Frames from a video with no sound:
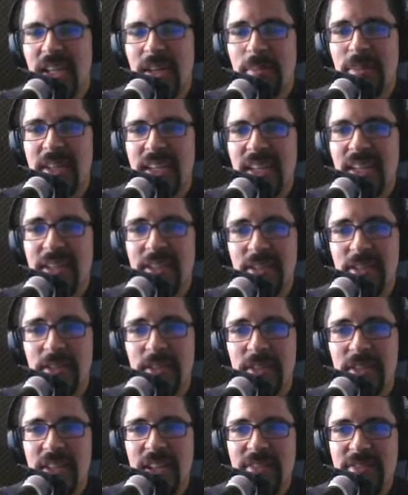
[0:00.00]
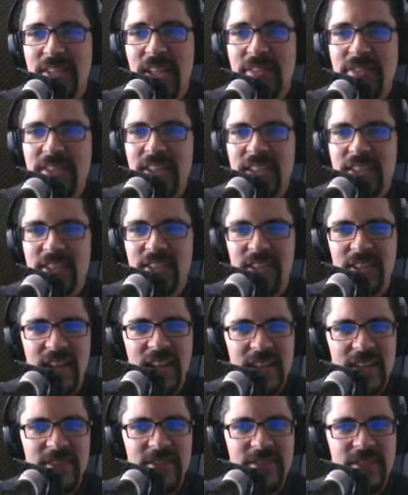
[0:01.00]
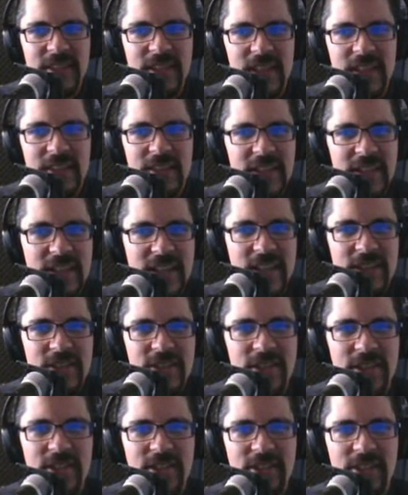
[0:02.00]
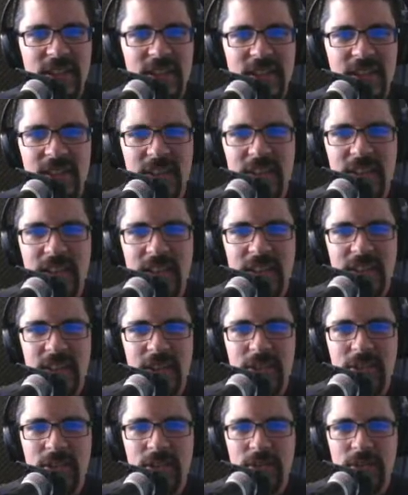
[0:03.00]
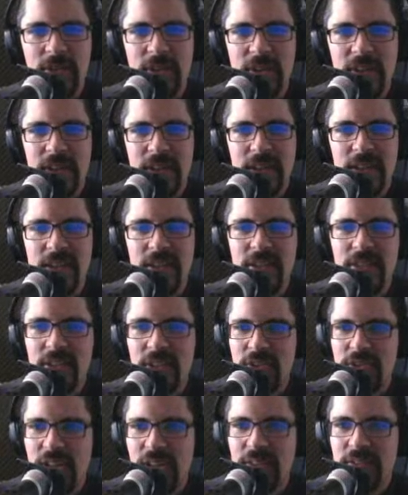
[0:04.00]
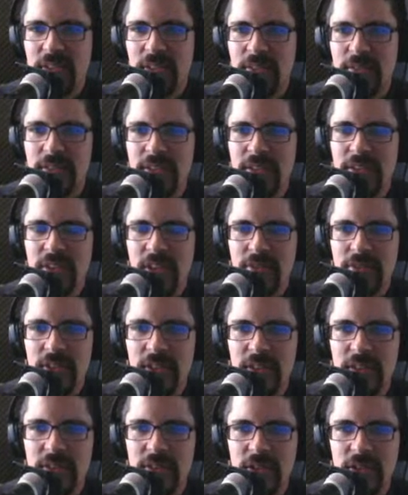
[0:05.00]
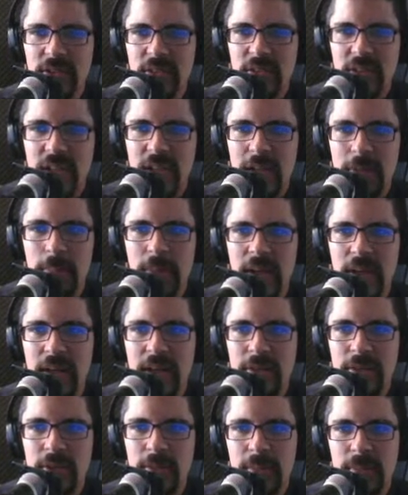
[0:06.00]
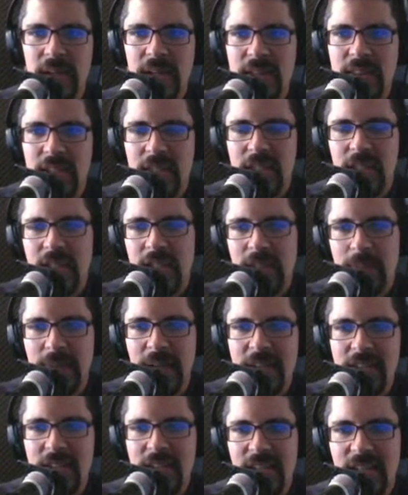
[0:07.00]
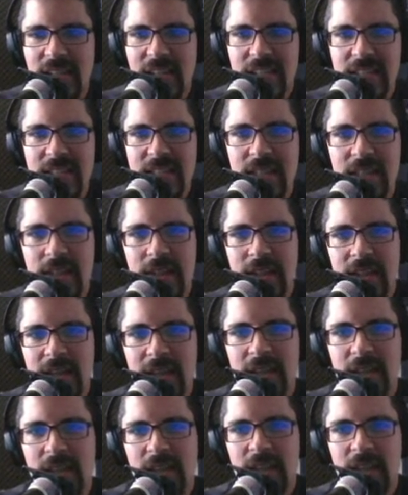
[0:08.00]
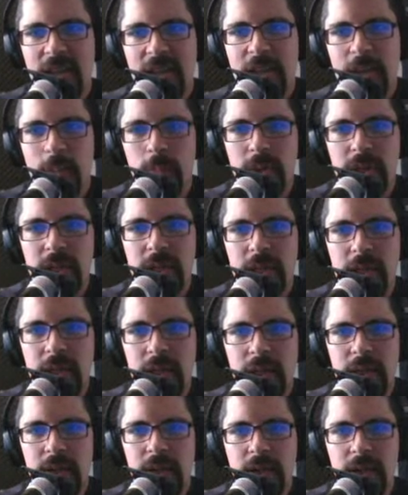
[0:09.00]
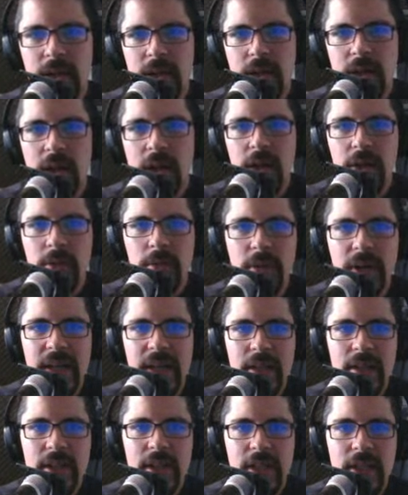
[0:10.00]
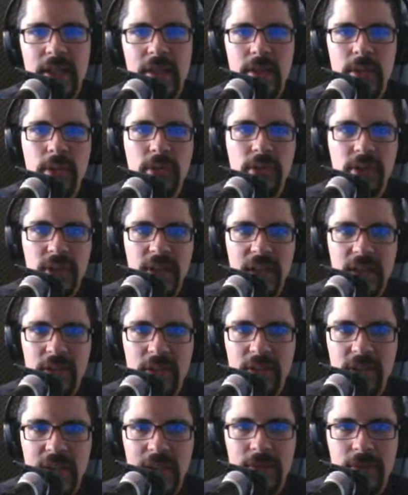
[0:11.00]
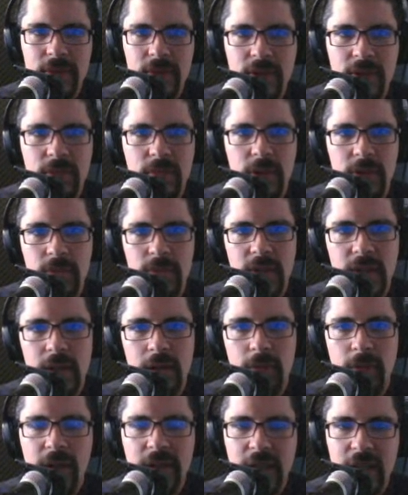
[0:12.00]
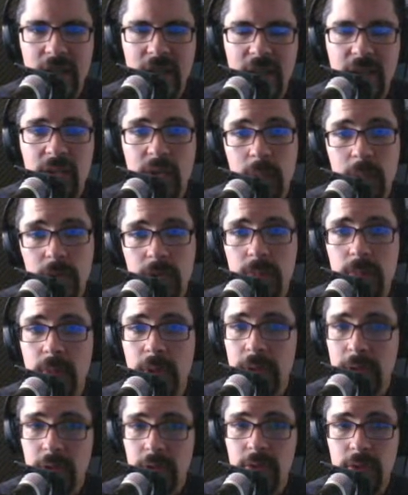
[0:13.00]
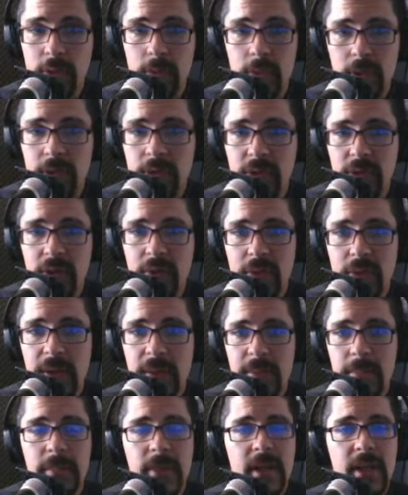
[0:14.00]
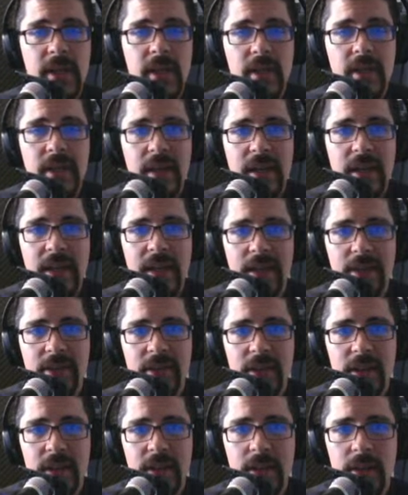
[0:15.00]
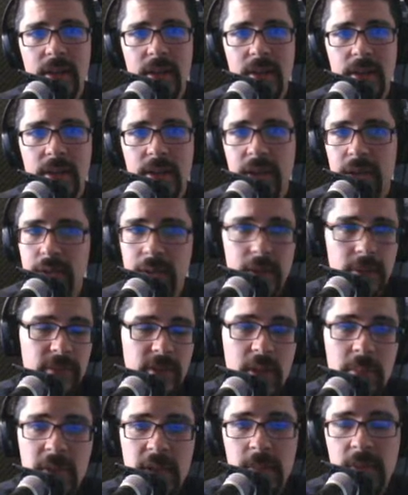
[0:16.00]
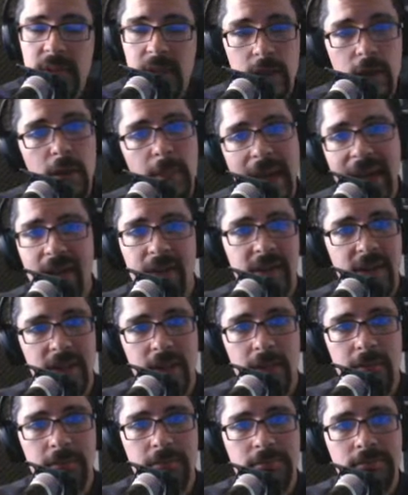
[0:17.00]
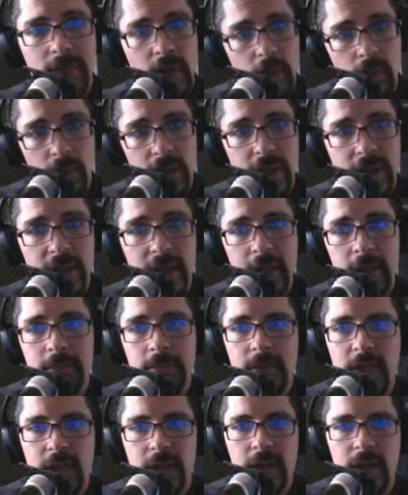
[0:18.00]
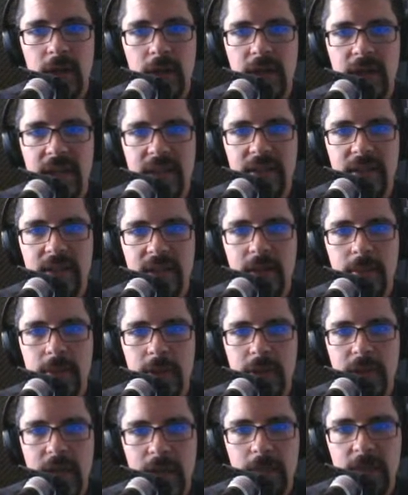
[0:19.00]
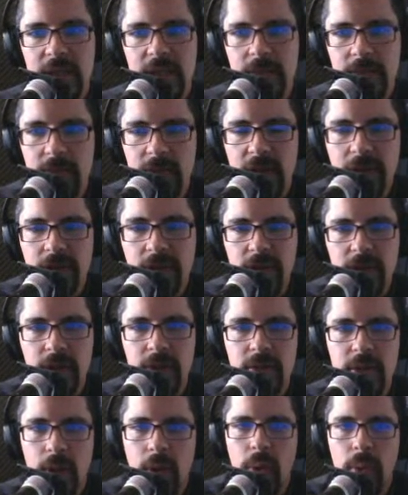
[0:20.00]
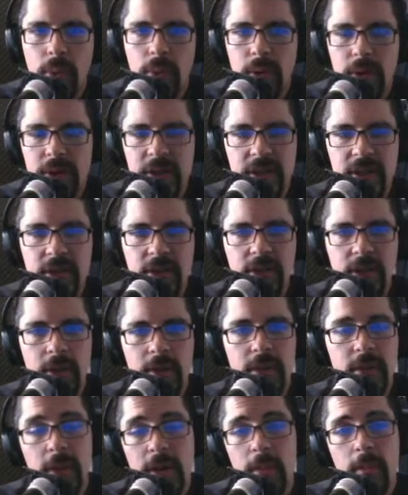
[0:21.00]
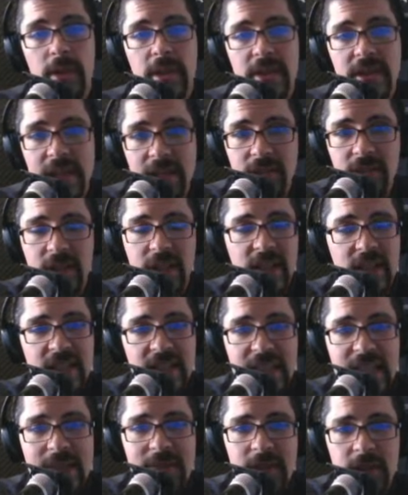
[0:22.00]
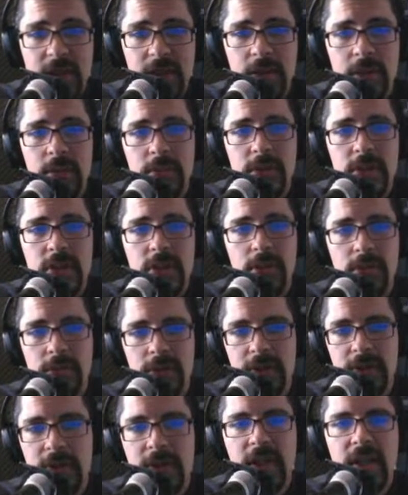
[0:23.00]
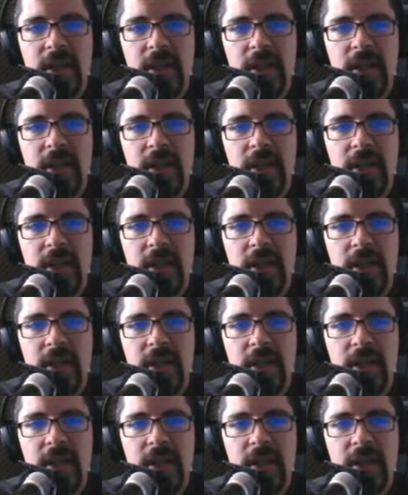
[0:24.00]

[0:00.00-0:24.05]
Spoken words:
But yeah, so definitely just a lot of connections, like a lot that's just very suggestive and stuff to just kind of ponder. But I think getting back to that idea that we are rightly using God's gifts when we recognize that we're but stewards of them, and they're from Him and they go back to Him, really, and they're not meant for us to hoard. And so whether that's even our own children.